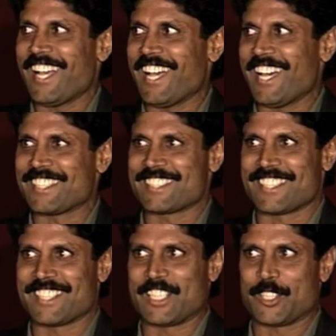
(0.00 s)
And
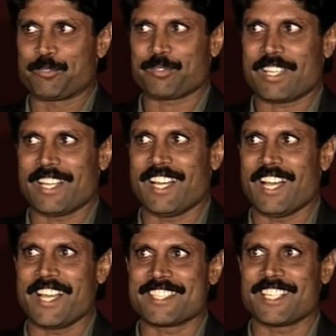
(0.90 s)

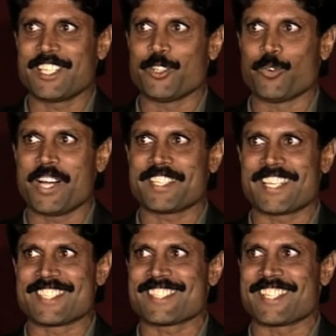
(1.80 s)
I tell you one
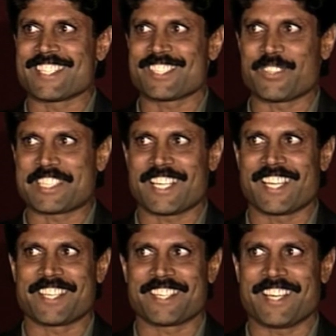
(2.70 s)
incident which
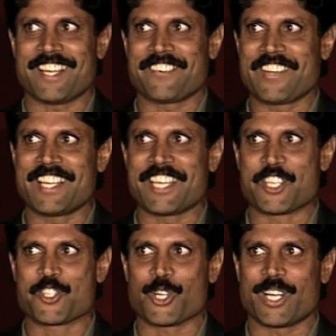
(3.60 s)
I really
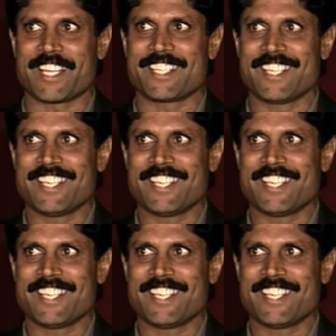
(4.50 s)
enjoyed.